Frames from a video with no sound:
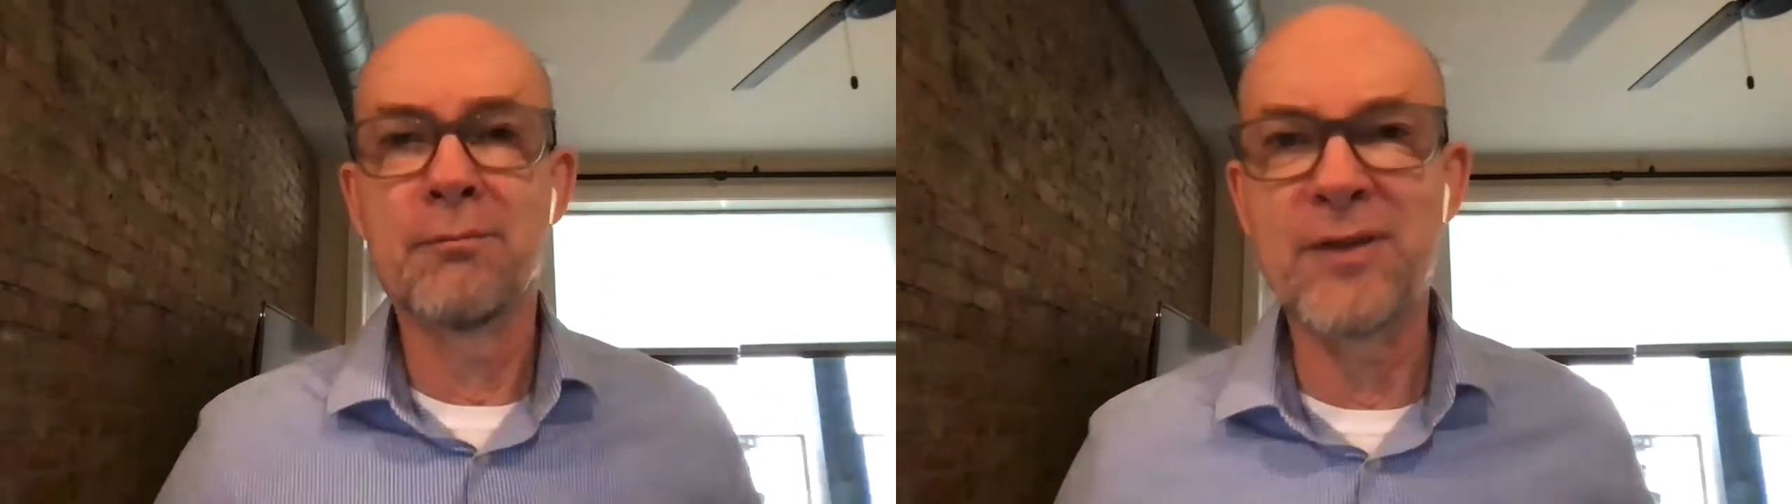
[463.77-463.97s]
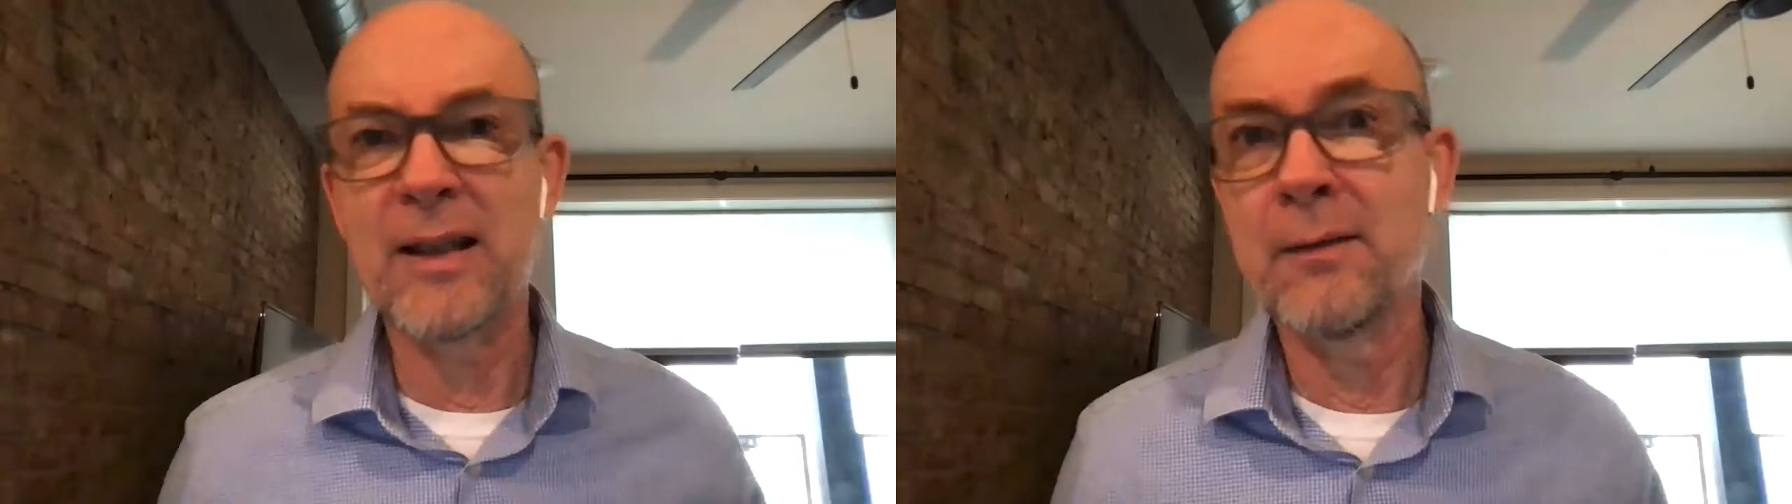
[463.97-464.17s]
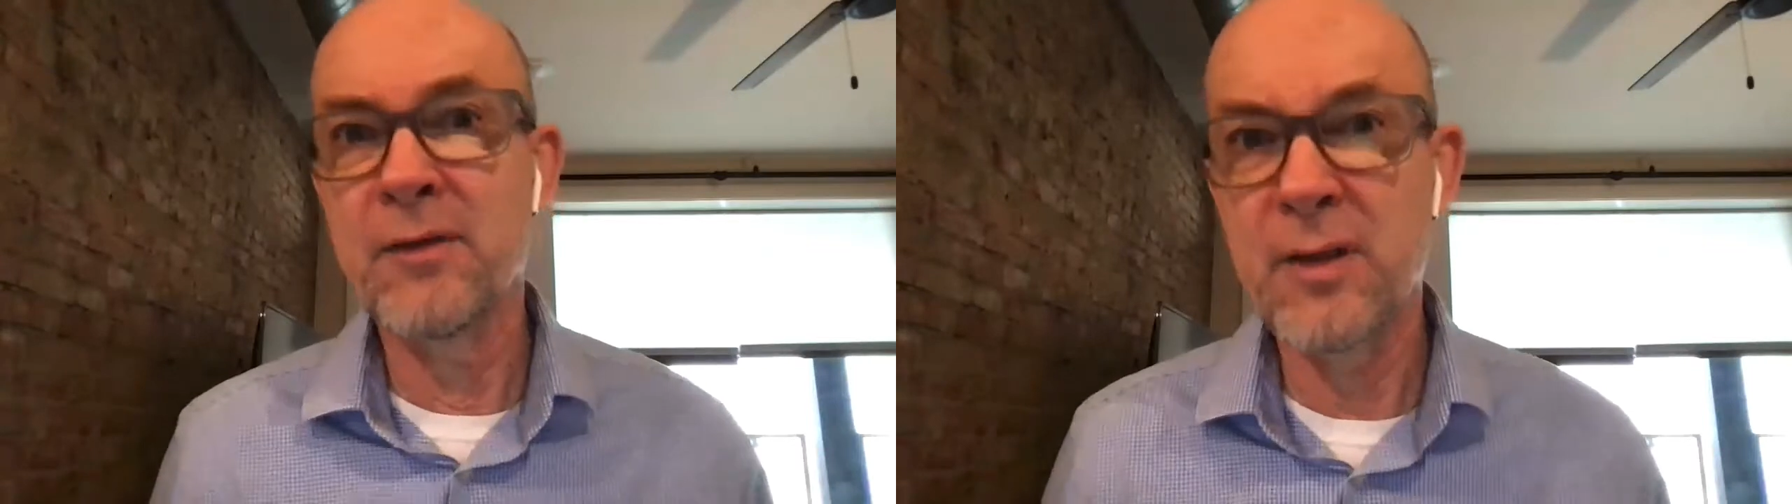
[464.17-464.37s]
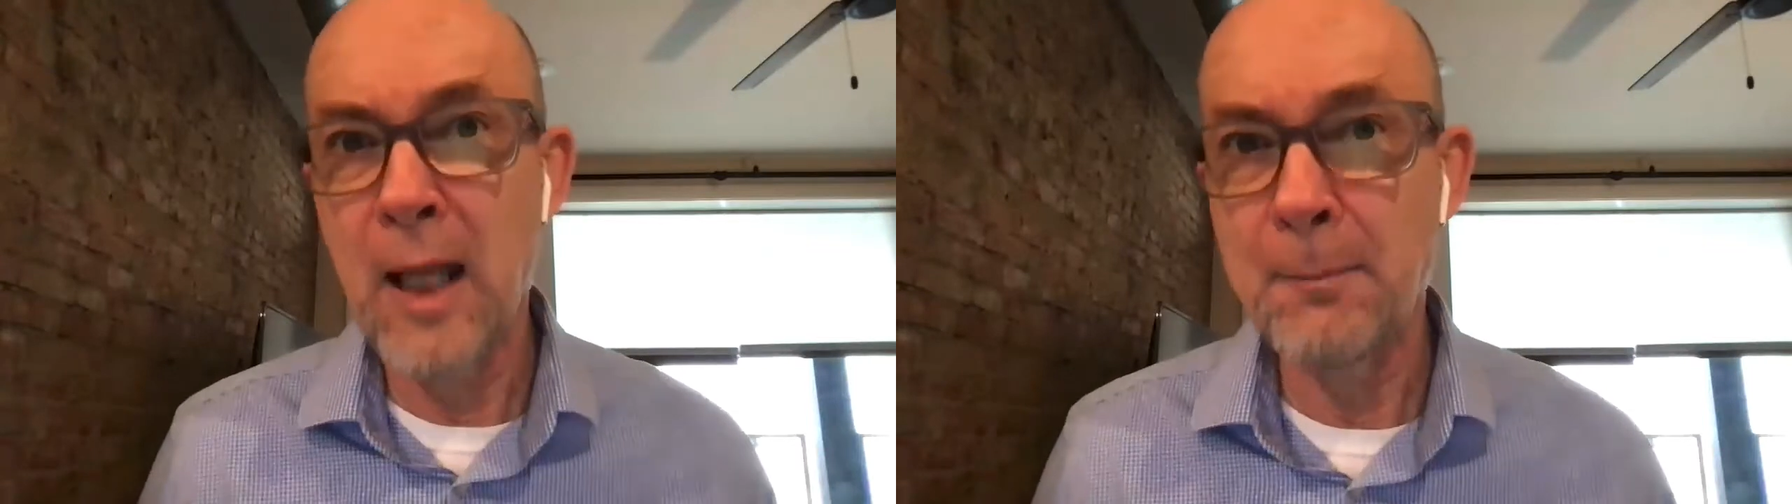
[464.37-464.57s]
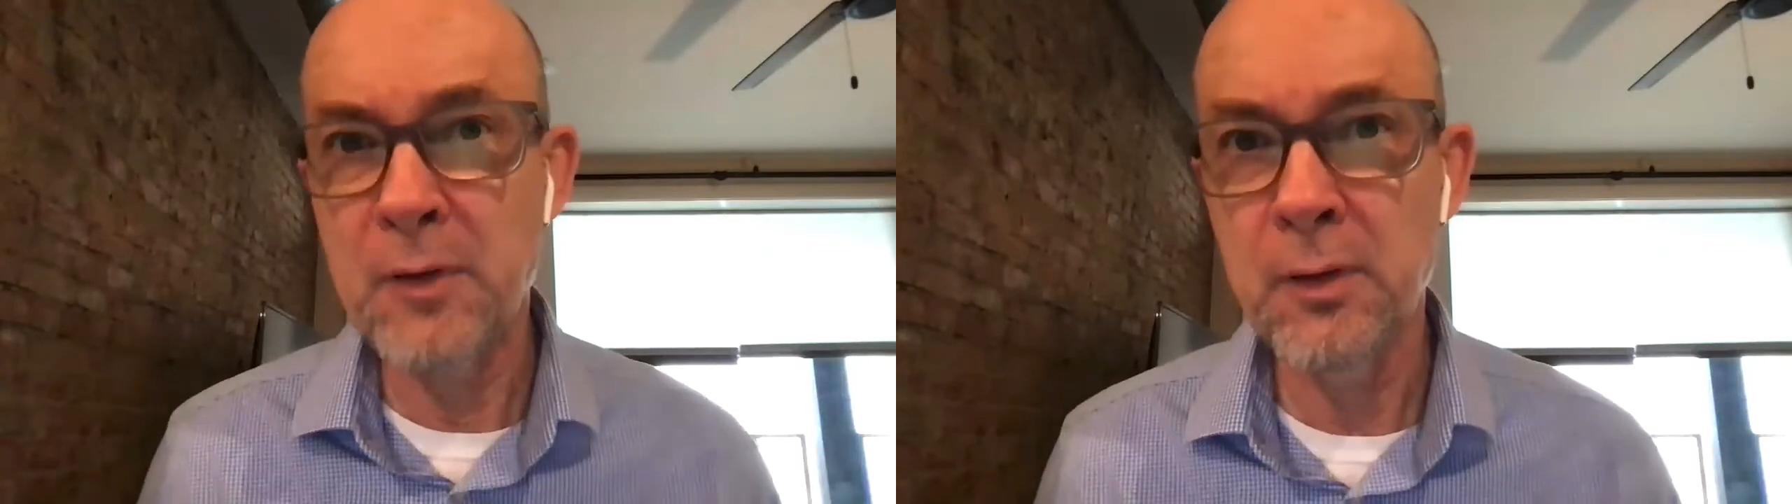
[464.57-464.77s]
set of
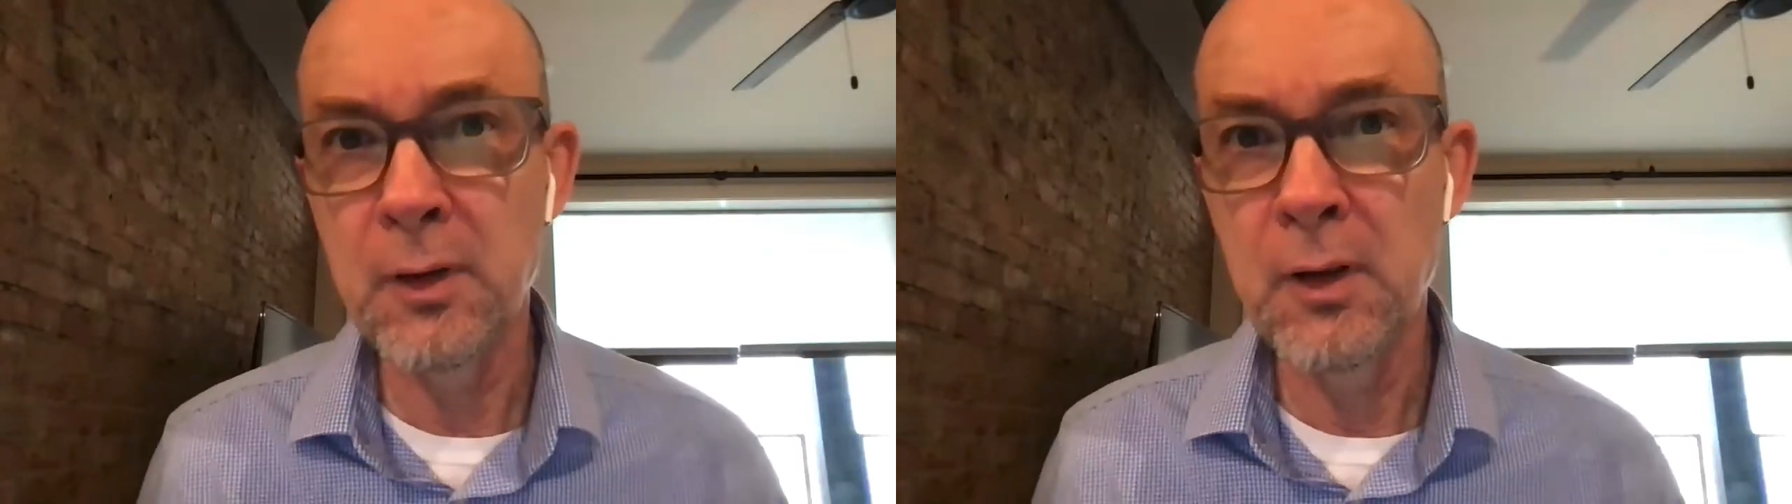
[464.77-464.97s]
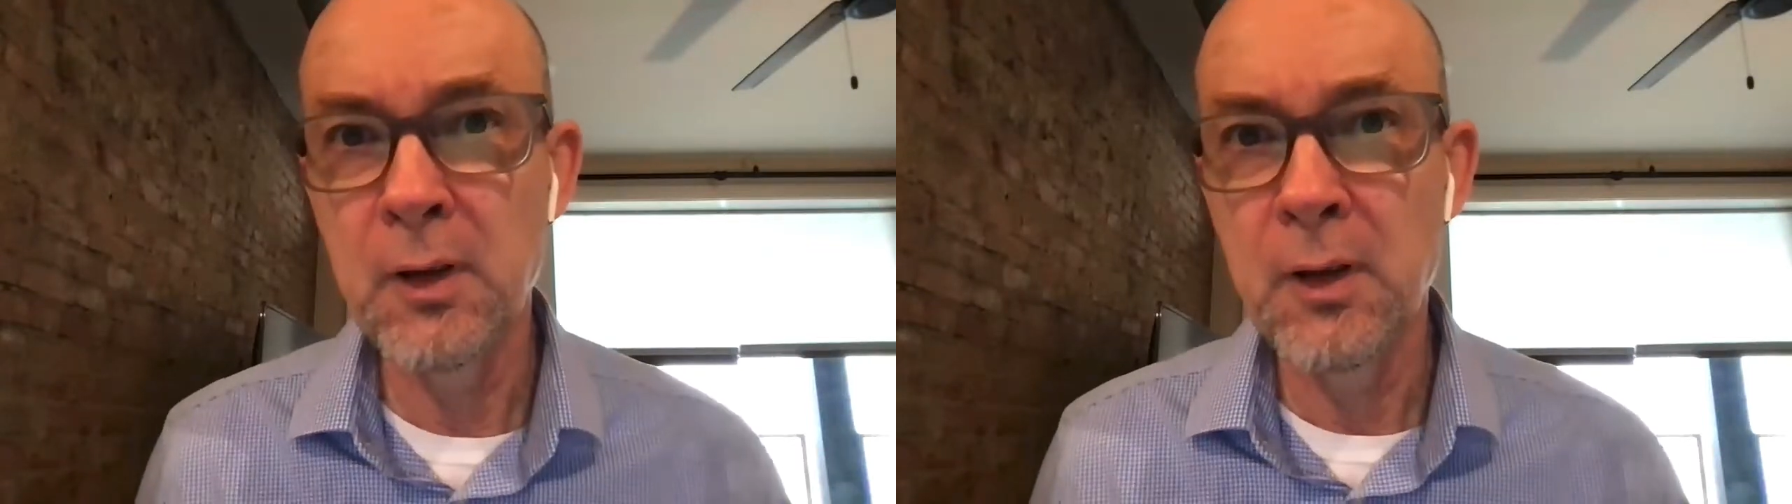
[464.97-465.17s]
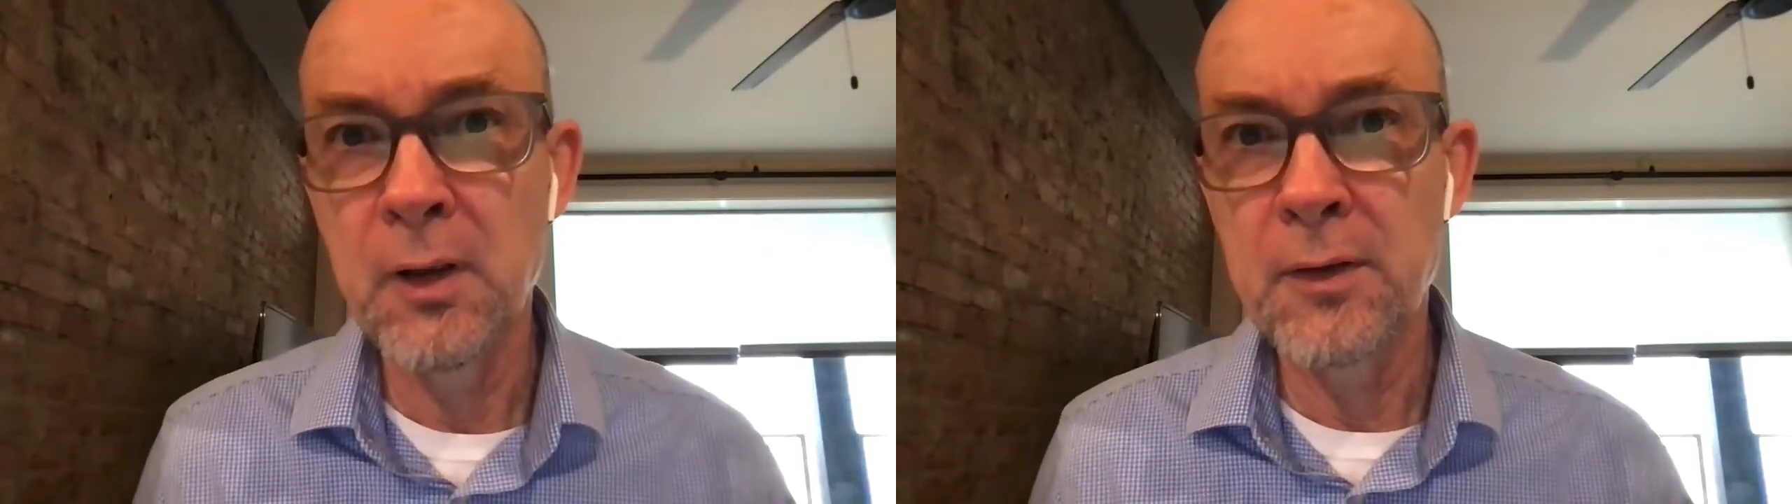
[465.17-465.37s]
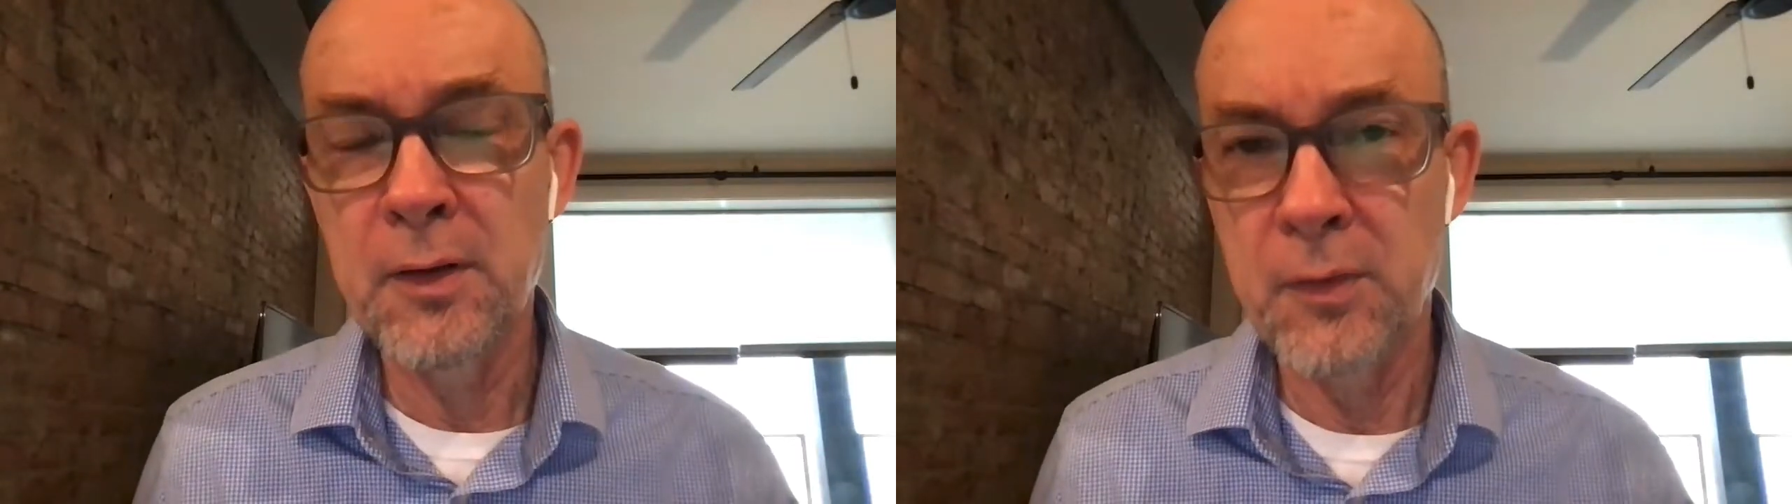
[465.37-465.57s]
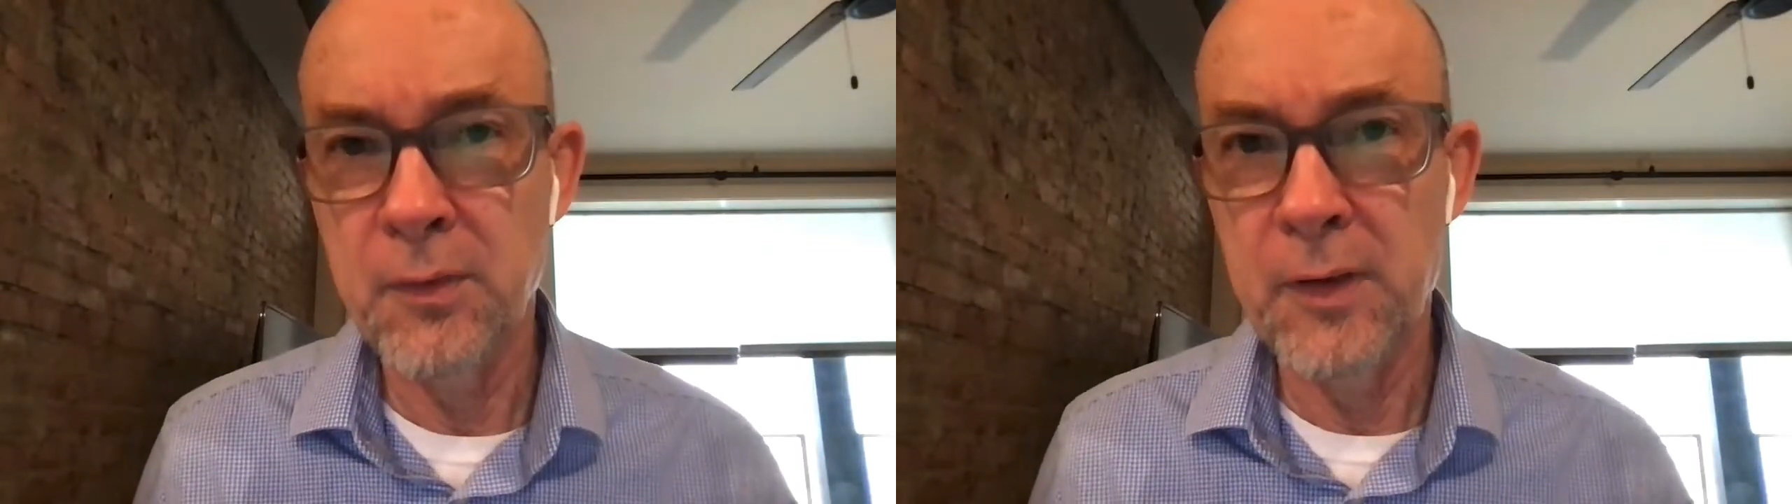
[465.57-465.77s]
steps
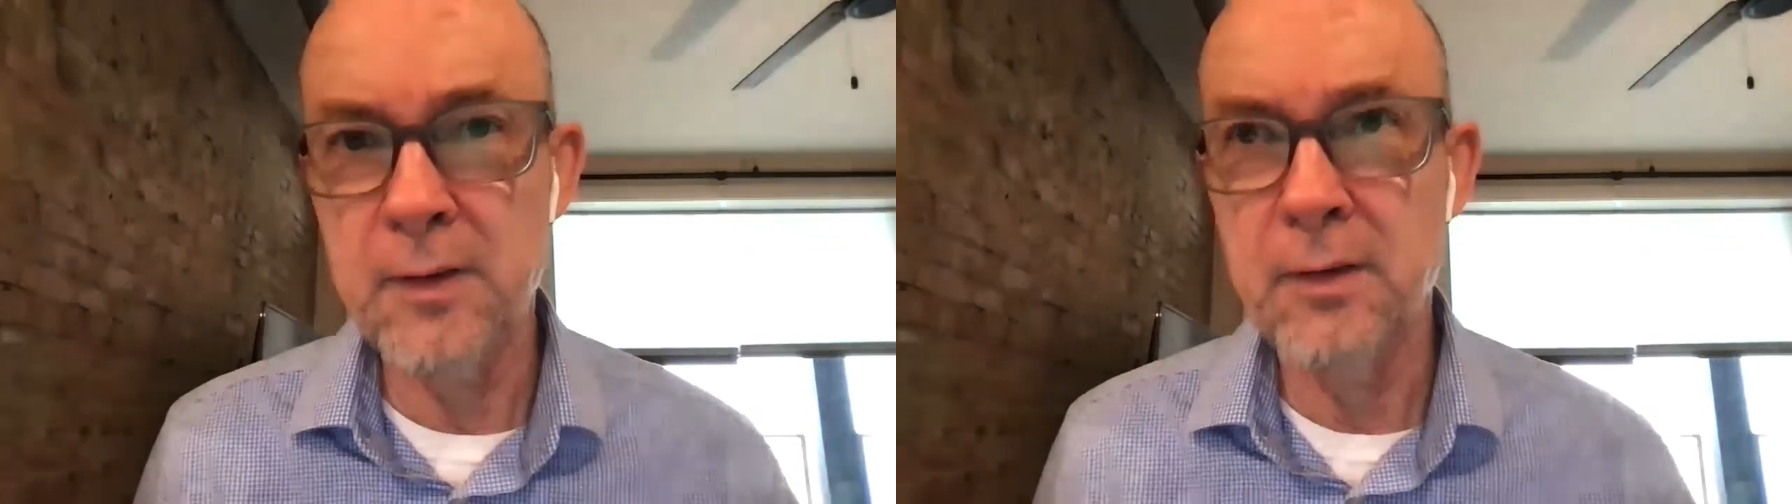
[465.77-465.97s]
to do this.